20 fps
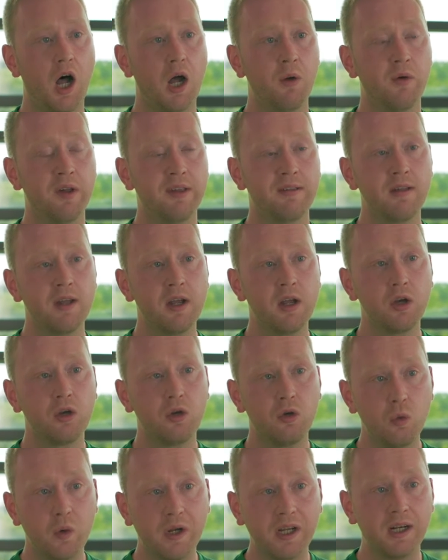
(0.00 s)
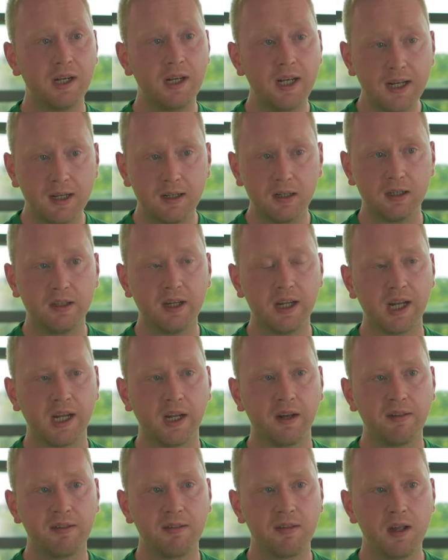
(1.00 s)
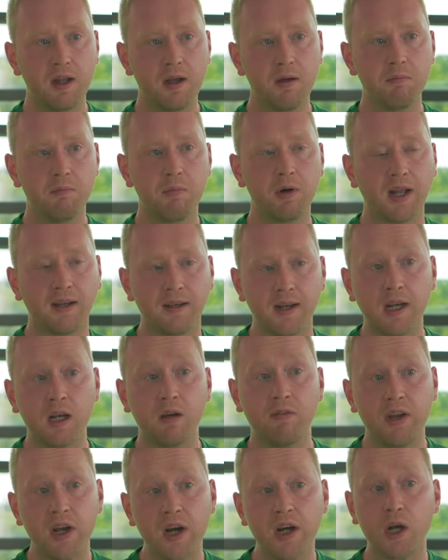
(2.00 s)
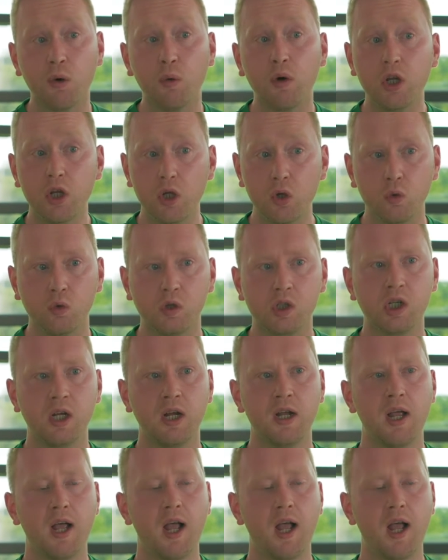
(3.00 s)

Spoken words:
I was doing little things, but at the end of the year, they were huge.